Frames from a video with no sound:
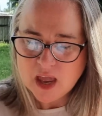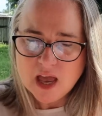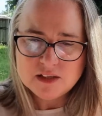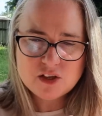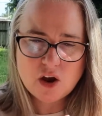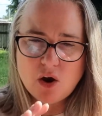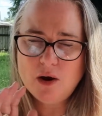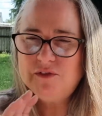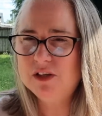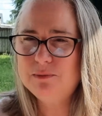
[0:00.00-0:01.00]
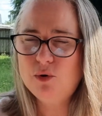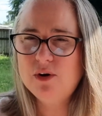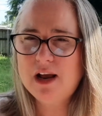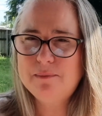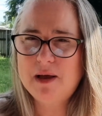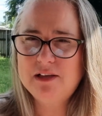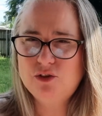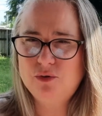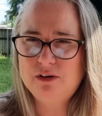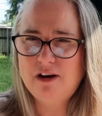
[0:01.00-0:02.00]
So I've just brought up a
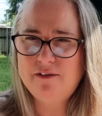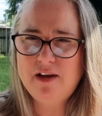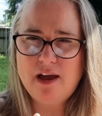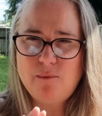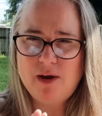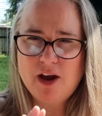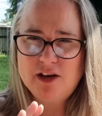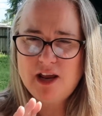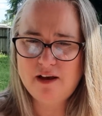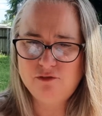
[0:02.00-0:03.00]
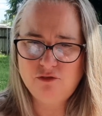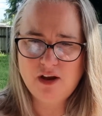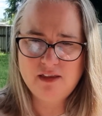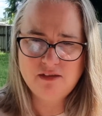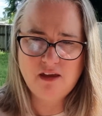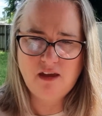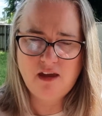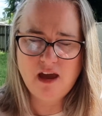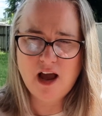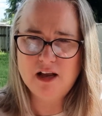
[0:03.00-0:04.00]
Storygraph, and we're going to have a look at
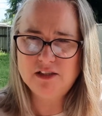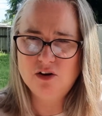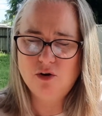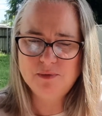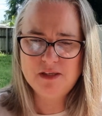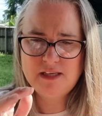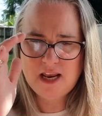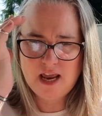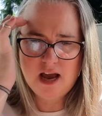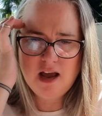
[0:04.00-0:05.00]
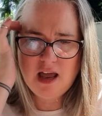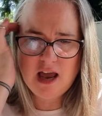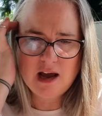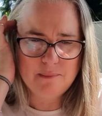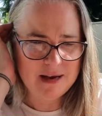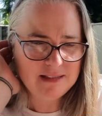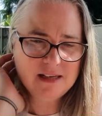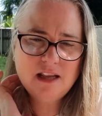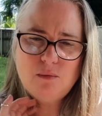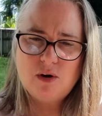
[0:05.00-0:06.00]
the synopsis here.
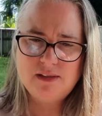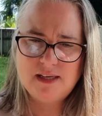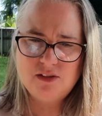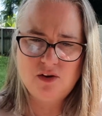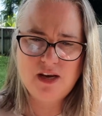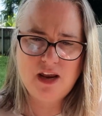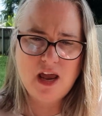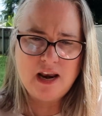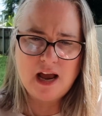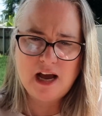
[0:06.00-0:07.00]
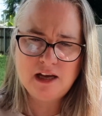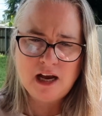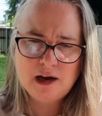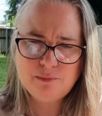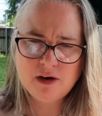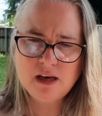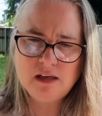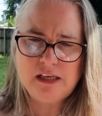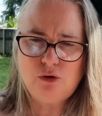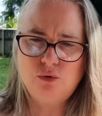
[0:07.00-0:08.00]
Basically what it says on here, a
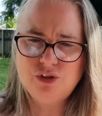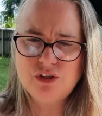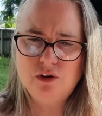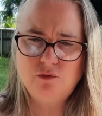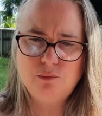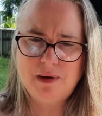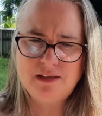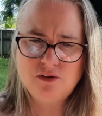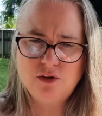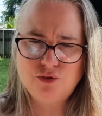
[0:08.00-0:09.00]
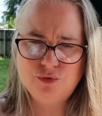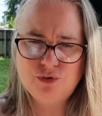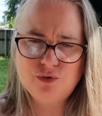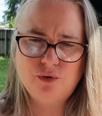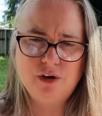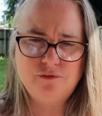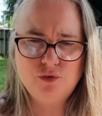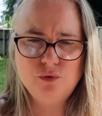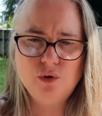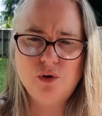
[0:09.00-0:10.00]
heartbreakingly gorgeous novel based on a true story of
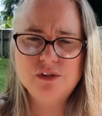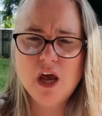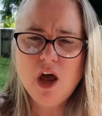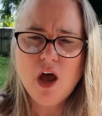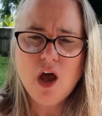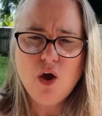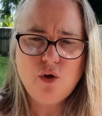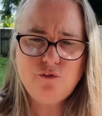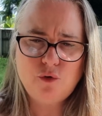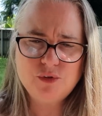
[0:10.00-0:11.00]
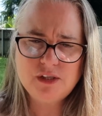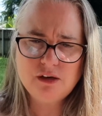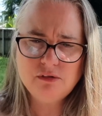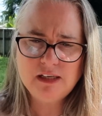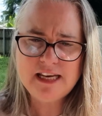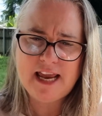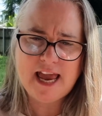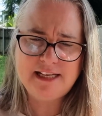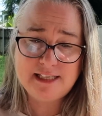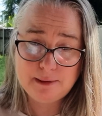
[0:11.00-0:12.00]
two girls who fall secretly,
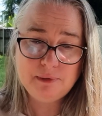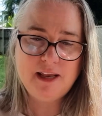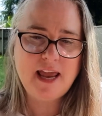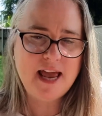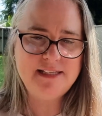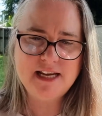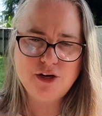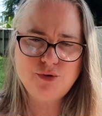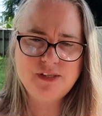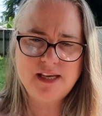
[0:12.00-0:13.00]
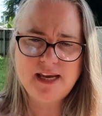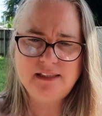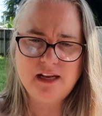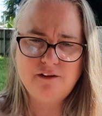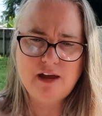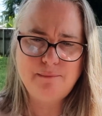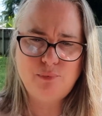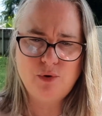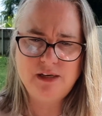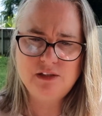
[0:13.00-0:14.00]
deeply and dangerously in love at
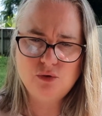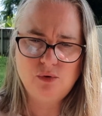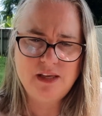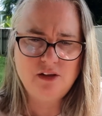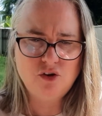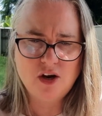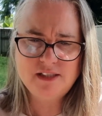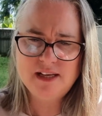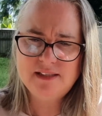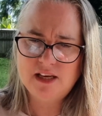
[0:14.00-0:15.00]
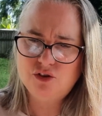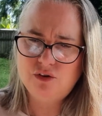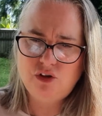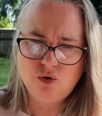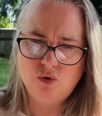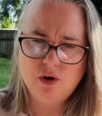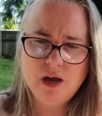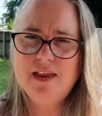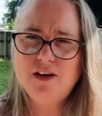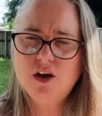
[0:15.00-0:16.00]
boarding school in the 19th century York.
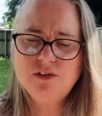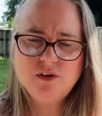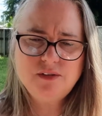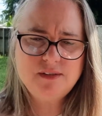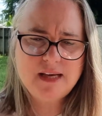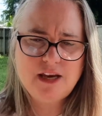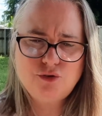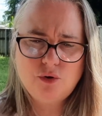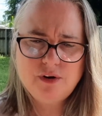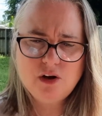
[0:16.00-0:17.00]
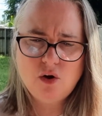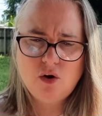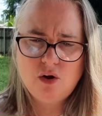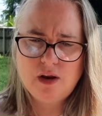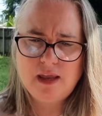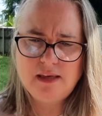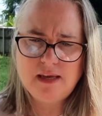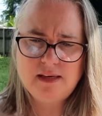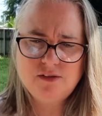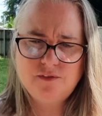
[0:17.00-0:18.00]
Then it goes on to say, drawing on
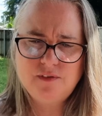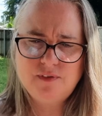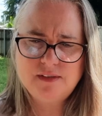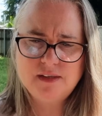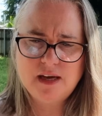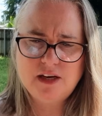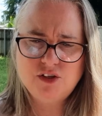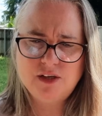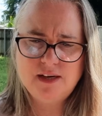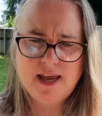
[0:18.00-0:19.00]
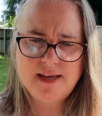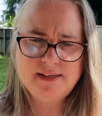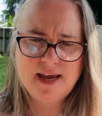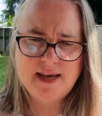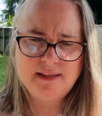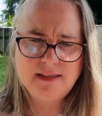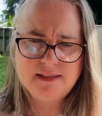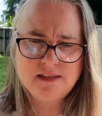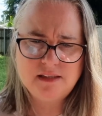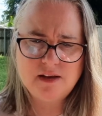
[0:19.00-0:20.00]
years of investigation and Anne
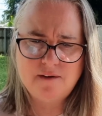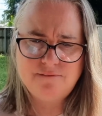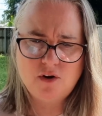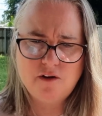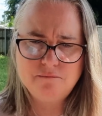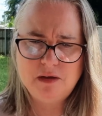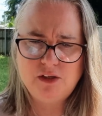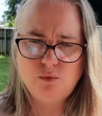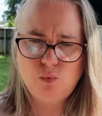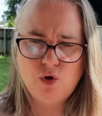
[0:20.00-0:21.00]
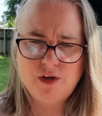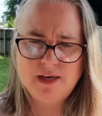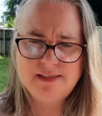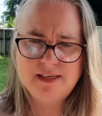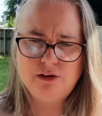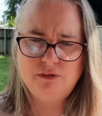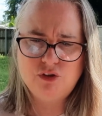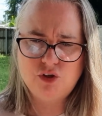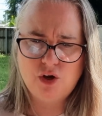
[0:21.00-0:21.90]
Lister's 5 million word secret